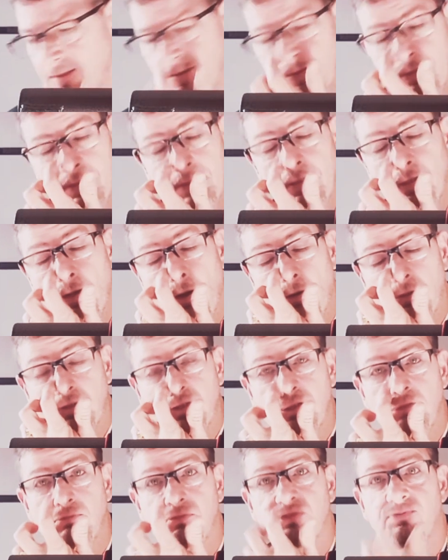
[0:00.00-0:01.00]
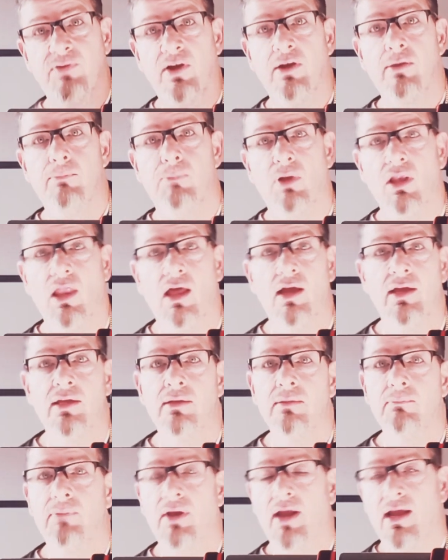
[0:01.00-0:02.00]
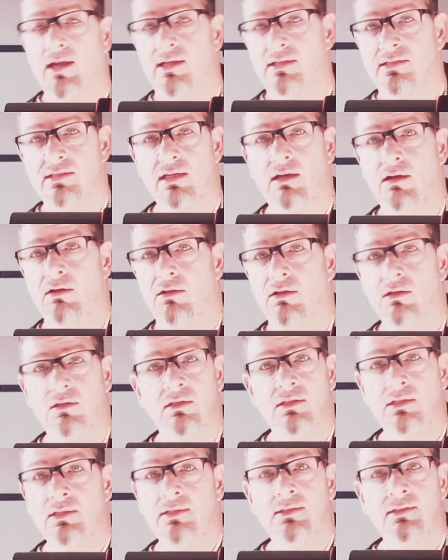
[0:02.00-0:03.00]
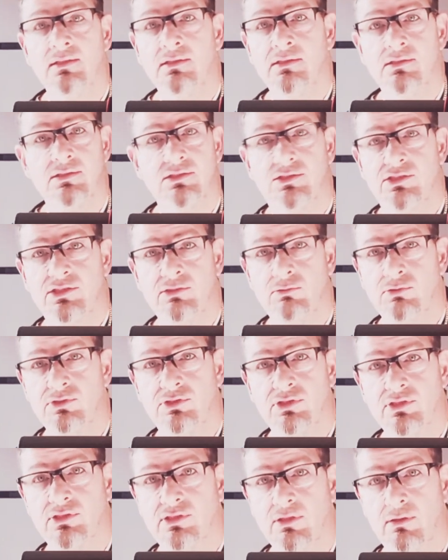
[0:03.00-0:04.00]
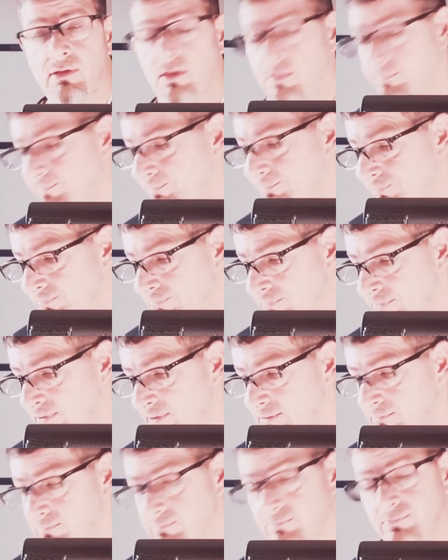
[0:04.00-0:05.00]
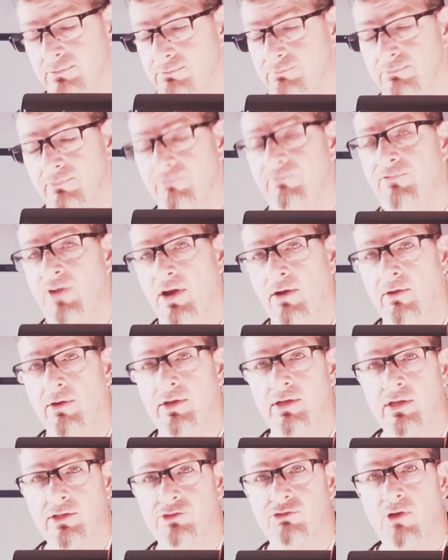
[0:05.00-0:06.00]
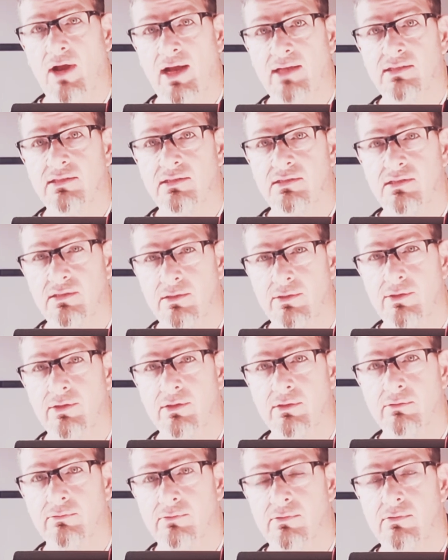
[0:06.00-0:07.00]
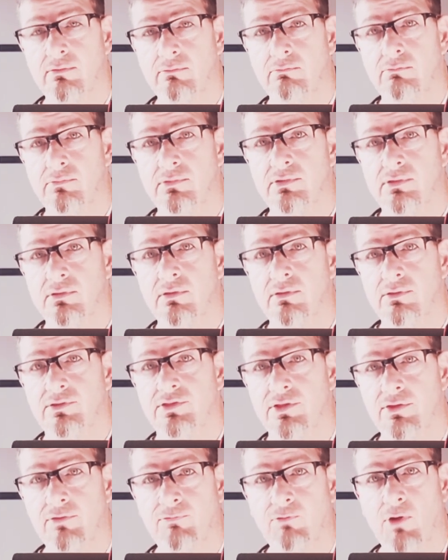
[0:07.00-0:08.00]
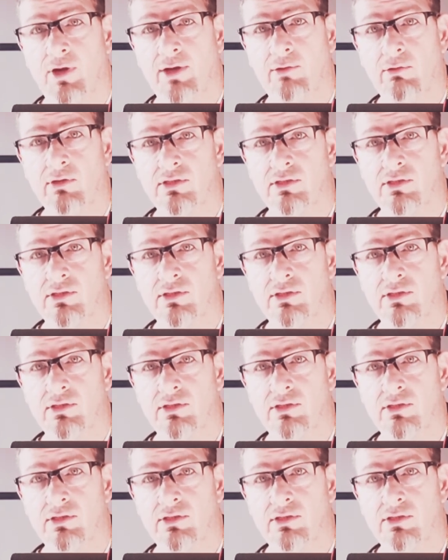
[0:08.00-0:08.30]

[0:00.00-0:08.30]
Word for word: you know, she was very polite, but I could tell she was just a uh, very attracted to the to the fragrance.